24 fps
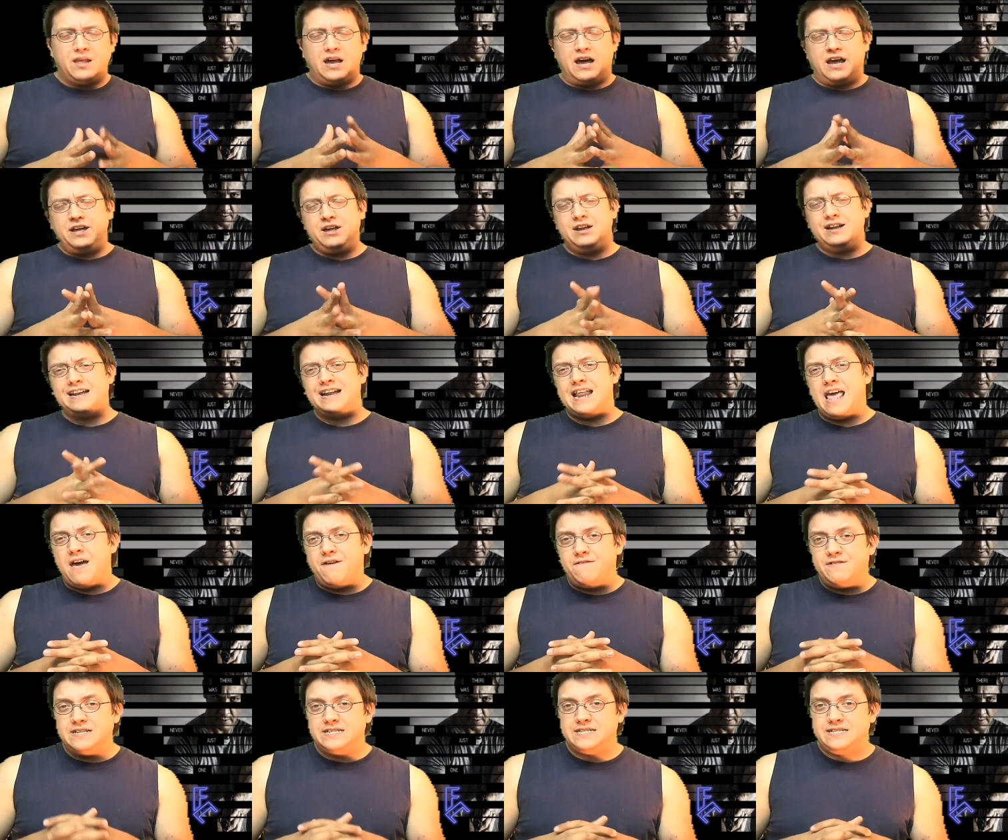uh, you didn't
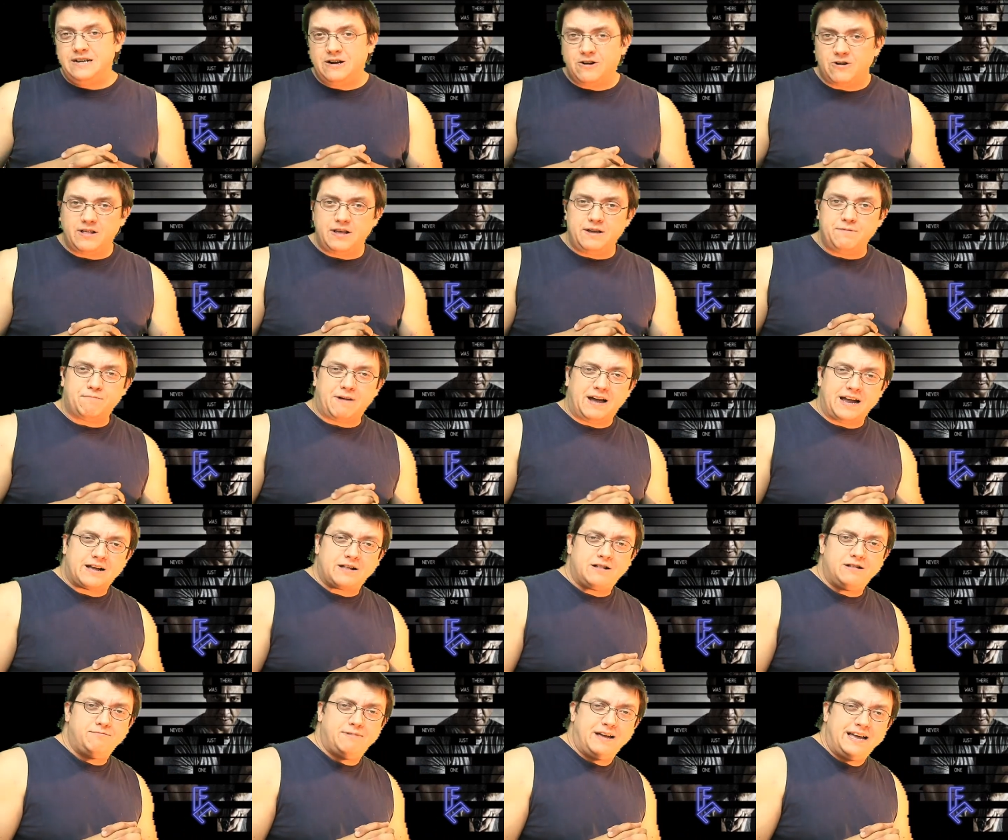have as nearly
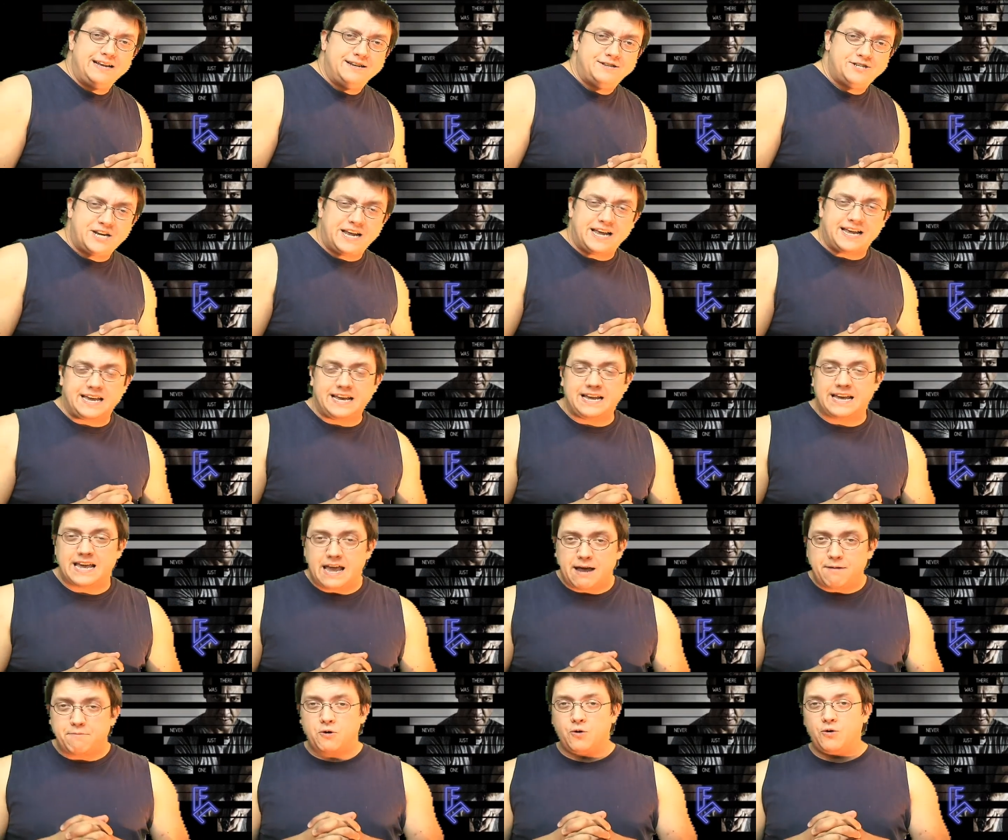Michael Bay's shaky
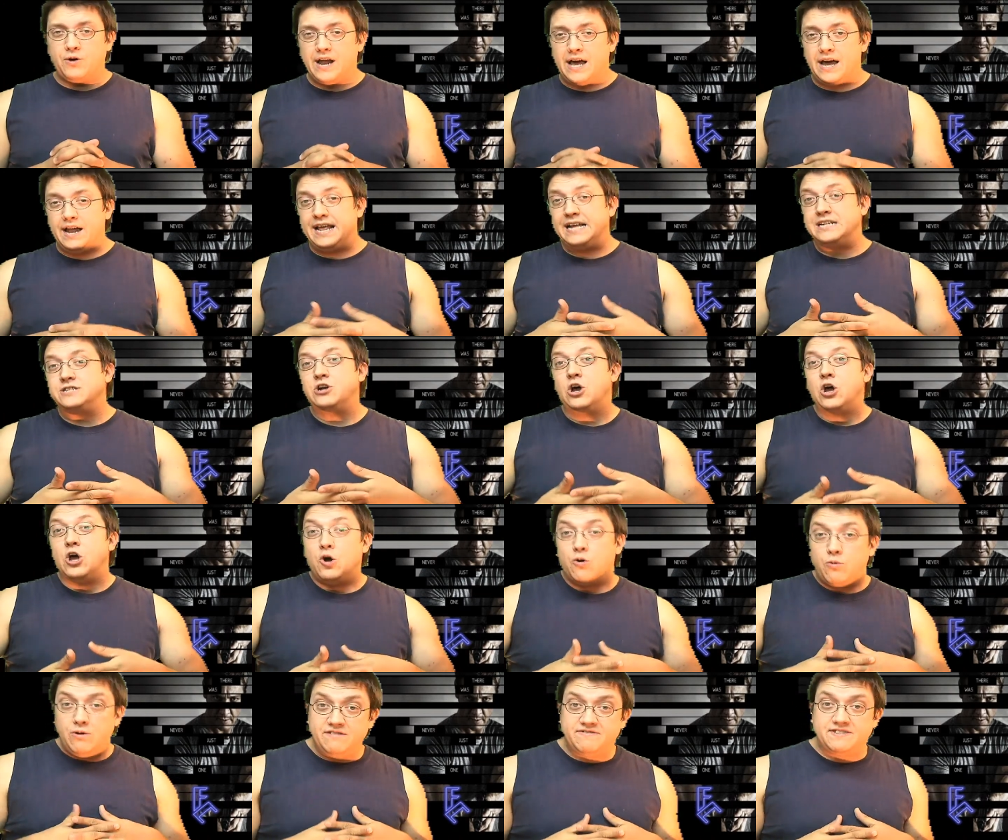cam going on as
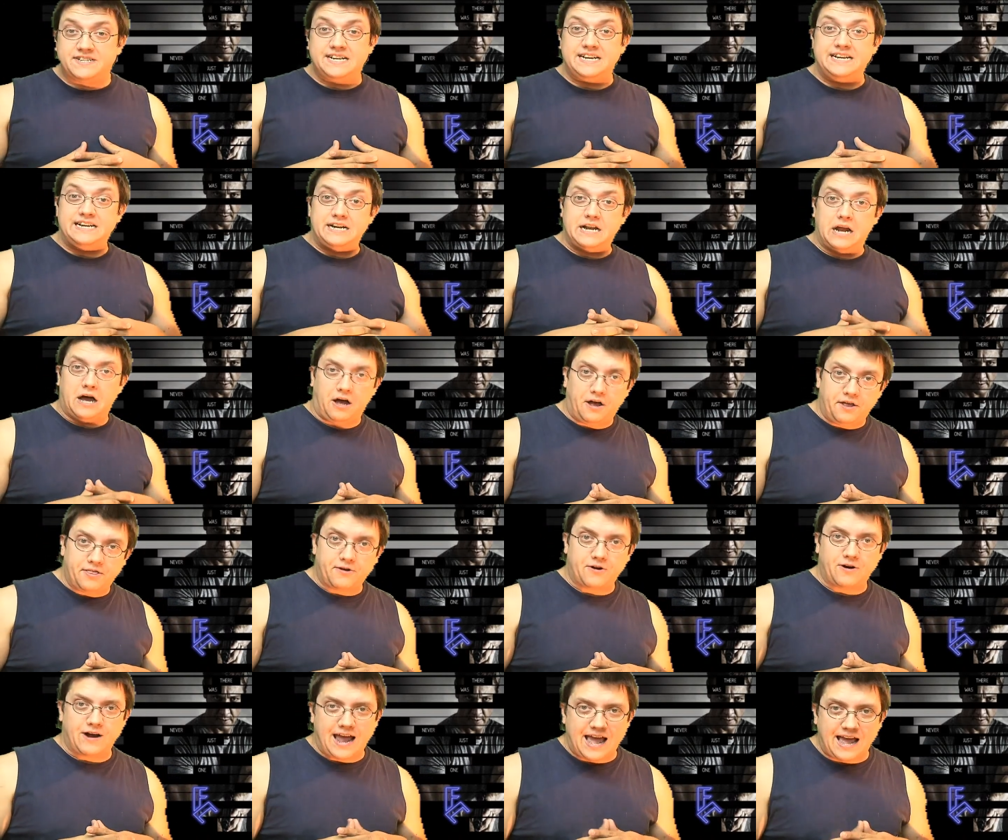we've seen in
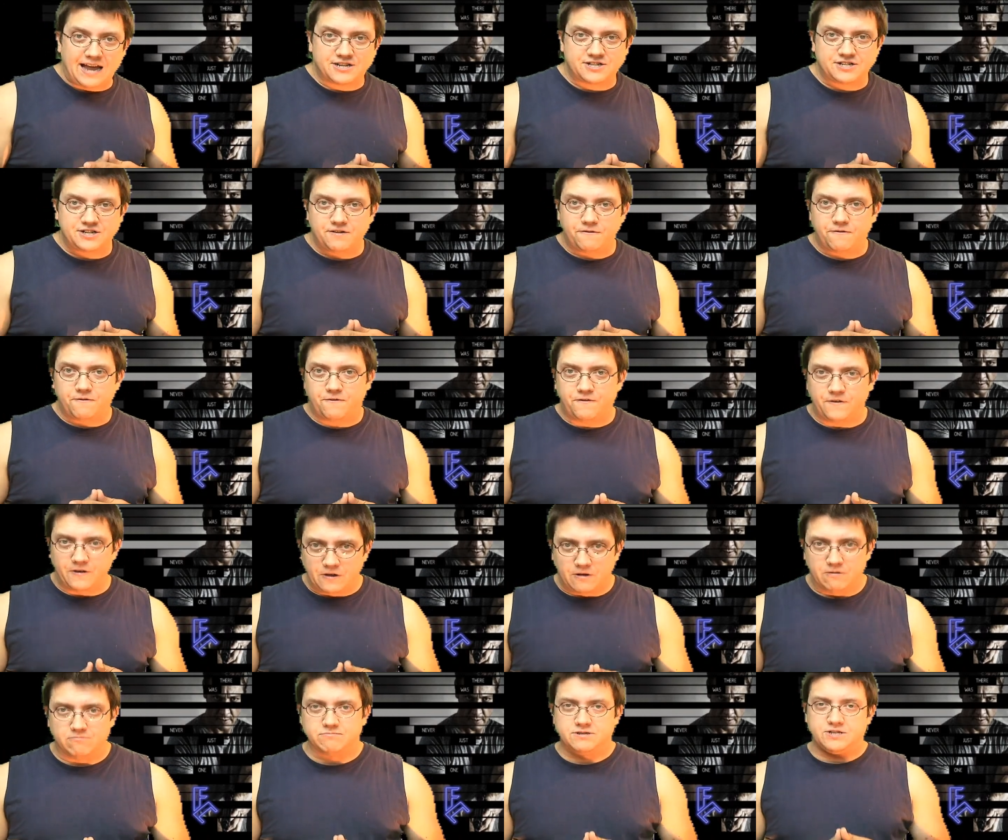other action
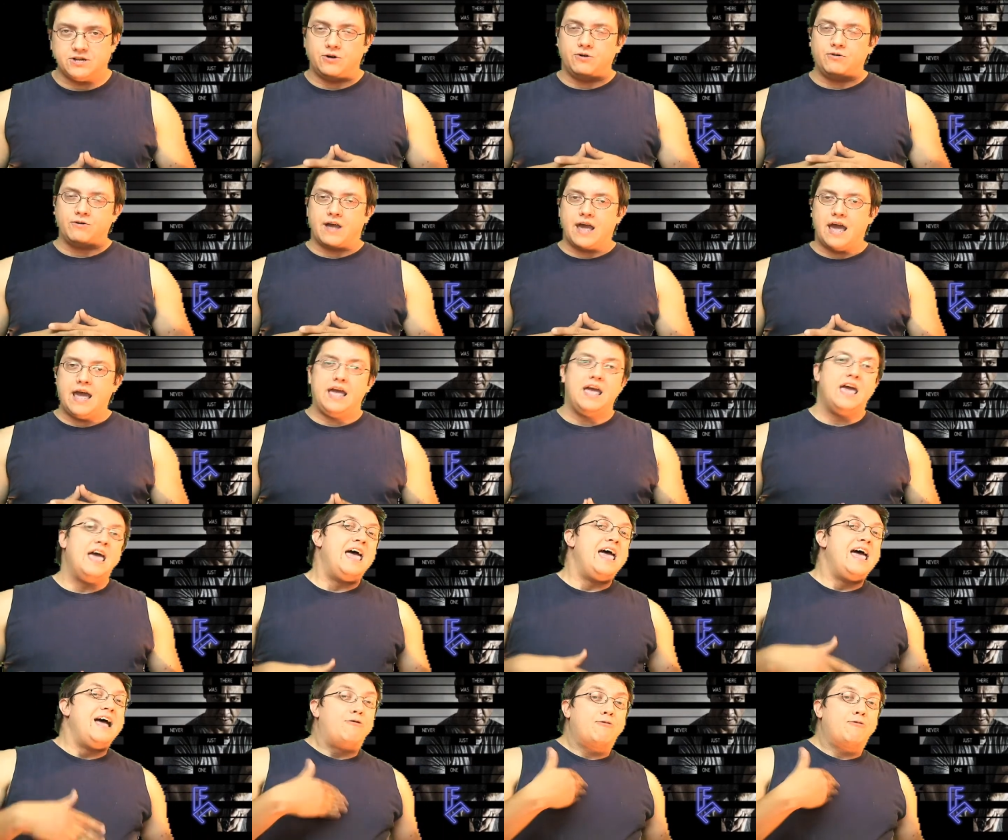films, okay?